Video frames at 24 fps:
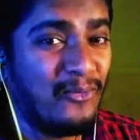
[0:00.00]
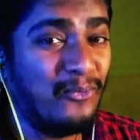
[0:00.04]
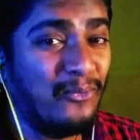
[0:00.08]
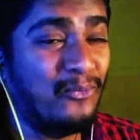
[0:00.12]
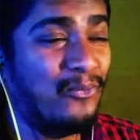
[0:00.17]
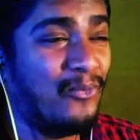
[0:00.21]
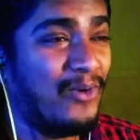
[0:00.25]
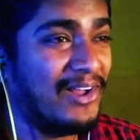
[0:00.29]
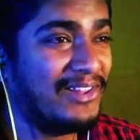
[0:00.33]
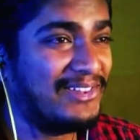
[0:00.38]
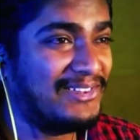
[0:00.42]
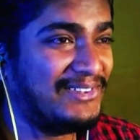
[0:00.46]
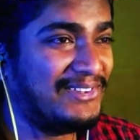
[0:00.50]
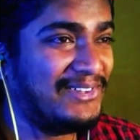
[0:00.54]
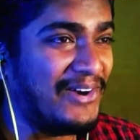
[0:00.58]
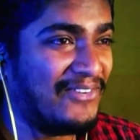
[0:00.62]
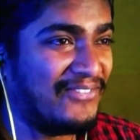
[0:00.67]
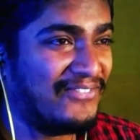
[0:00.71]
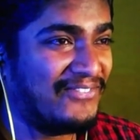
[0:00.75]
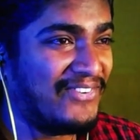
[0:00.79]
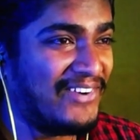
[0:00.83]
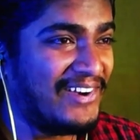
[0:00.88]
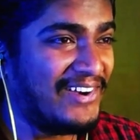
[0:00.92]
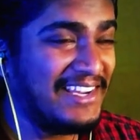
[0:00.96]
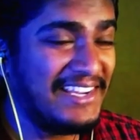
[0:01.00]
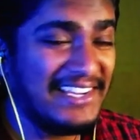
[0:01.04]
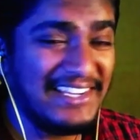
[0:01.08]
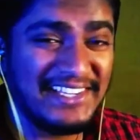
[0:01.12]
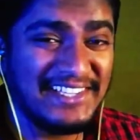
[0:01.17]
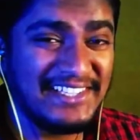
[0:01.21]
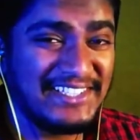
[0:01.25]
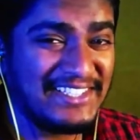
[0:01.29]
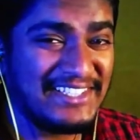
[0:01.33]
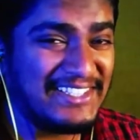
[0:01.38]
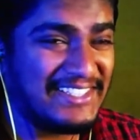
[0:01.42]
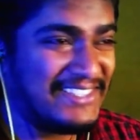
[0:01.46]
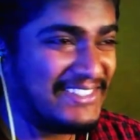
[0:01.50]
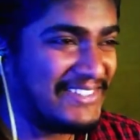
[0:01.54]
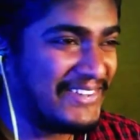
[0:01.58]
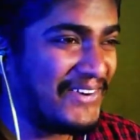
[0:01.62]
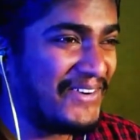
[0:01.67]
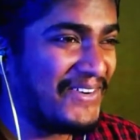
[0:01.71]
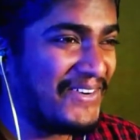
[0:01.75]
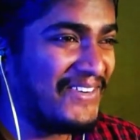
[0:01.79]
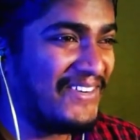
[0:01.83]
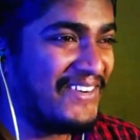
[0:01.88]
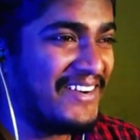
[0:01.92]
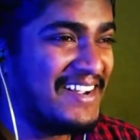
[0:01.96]
what the fuck he's
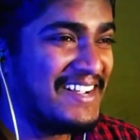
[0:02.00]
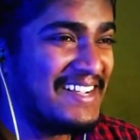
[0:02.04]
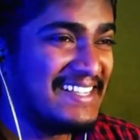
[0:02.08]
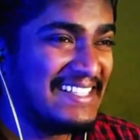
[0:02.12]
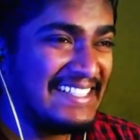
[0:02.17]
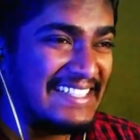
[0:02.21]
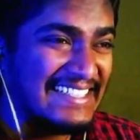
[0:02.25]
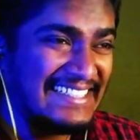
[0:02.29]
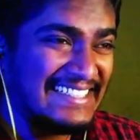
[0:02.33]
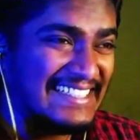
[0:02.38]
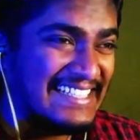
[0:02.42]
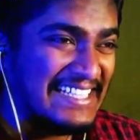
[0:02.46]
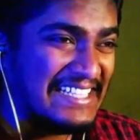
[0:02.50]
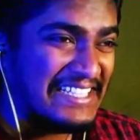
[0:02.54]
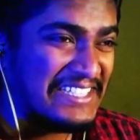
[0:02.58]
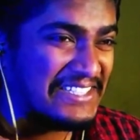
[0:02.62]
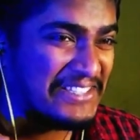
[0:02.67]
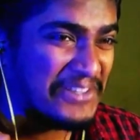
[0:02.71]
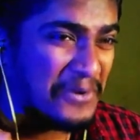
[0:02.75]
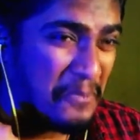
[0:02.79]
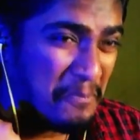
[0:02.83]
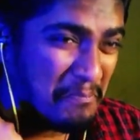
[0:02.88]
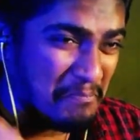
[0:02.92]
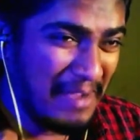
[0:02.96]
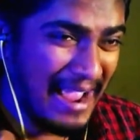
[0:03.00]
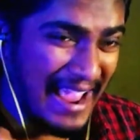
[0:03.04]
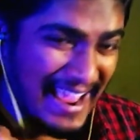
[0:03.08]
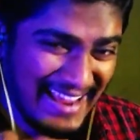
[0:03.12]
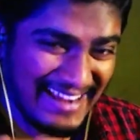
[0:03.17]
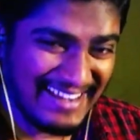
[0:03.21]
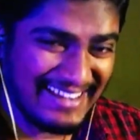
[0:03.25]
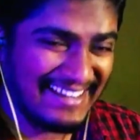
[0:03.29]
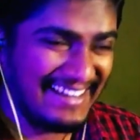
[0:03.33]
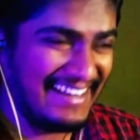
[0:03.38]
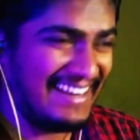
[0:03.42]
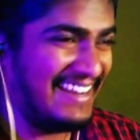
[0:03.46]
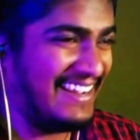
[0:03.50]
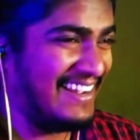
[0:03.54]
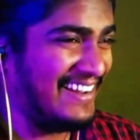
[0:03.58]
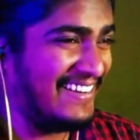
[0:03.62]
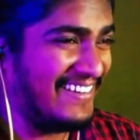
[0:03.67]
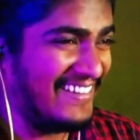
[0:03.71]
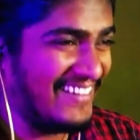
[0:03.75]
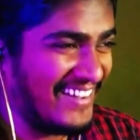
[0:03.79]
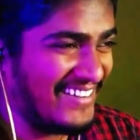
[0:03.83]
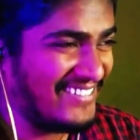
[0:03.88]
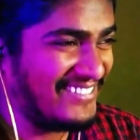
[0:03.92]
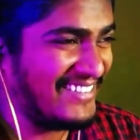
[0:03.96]
so he's so manly i
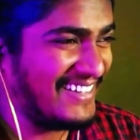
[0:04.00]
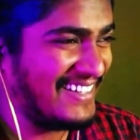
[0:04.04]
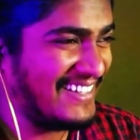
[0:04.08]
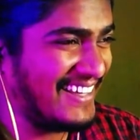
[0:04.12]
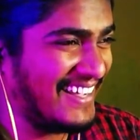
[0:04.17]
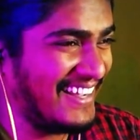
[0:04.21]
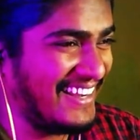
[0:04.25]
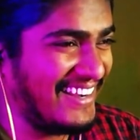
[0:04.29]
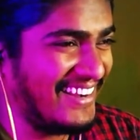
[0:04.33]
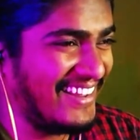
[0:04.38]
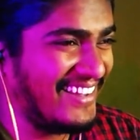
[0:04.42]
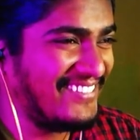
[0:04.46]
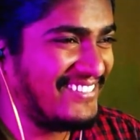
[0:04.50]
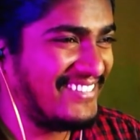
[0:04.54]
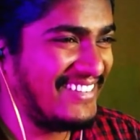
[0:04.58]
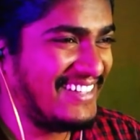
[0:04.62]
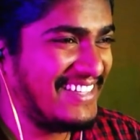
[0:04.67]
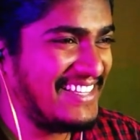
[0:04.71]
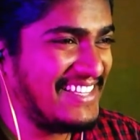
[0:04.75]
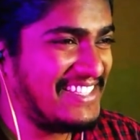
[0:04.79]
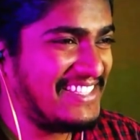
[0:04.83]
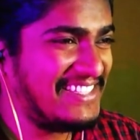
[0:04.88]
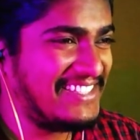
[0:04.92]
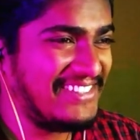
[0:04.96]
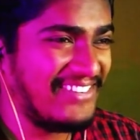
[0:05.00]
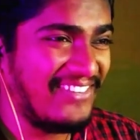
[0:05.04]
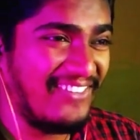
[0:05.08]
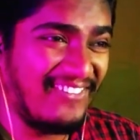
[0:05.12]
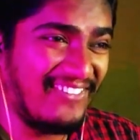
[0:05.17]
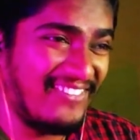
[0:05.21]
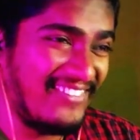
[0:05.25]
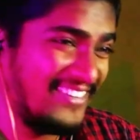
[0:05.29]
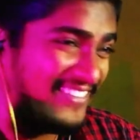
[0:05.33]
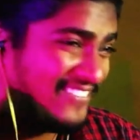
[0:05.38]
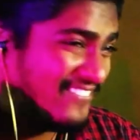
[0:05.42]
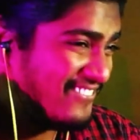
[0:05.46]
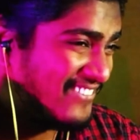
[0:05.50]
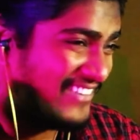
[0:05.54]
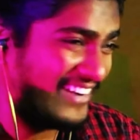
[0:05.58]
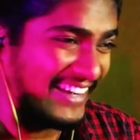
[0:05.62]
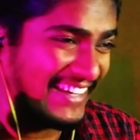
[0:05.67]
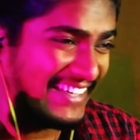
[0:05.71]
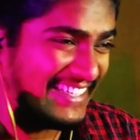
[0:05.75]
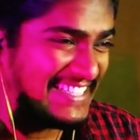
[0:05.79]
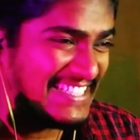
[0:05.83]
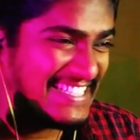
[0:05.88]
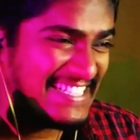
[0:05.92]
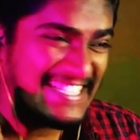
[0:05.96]
love it i love it he's so
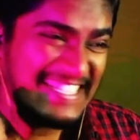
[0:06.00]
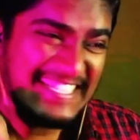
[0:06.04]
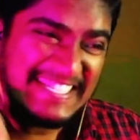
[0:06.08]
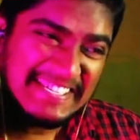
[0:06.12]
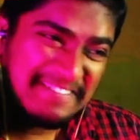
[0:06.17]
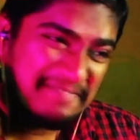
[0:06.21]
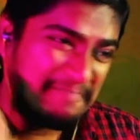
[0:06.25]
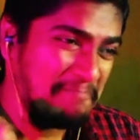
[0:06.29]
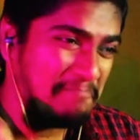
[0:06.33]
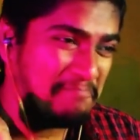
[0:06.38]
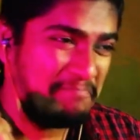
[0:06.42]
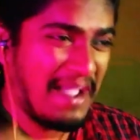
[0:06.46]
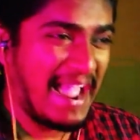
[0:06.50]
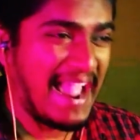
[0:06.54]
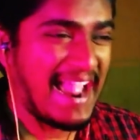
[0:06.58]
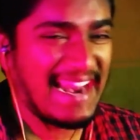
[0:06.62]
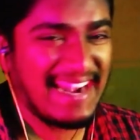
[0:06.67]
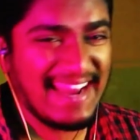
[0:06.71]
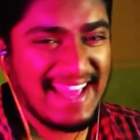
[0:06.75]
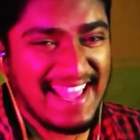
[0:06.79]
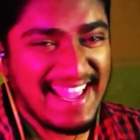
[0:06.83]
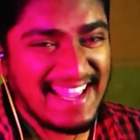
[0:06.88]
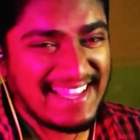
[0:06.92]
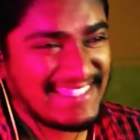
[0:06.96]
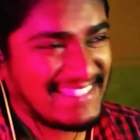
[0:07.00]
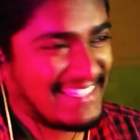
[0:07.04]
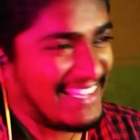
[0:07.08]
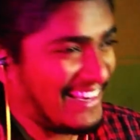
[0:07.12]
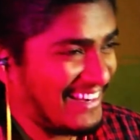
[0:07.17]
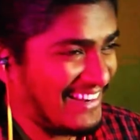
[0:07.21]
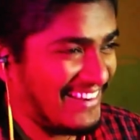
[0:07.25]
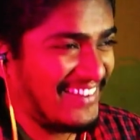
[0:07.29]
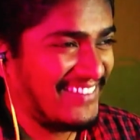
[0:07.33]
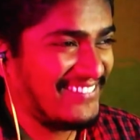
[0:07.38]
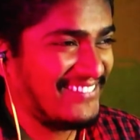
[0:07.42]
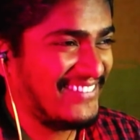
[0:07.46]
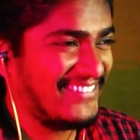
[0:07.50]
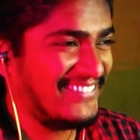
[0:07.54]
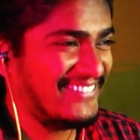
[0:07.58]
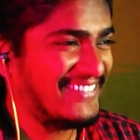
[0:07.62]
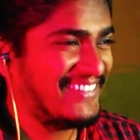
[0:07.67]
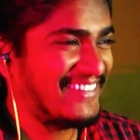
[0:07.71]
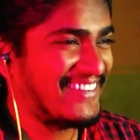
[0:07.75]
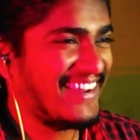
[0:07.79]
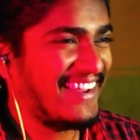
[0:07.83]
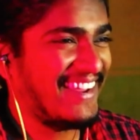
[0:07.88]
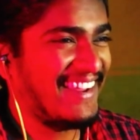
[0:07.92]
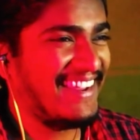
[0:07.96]
fucking badass. I love him,
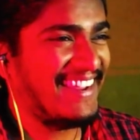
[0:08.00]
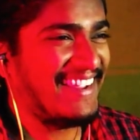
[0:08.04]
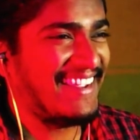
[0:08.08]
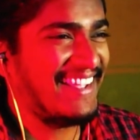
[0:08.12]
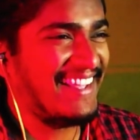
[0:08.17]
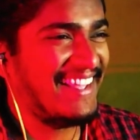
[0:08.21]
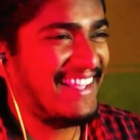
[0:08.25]
okay?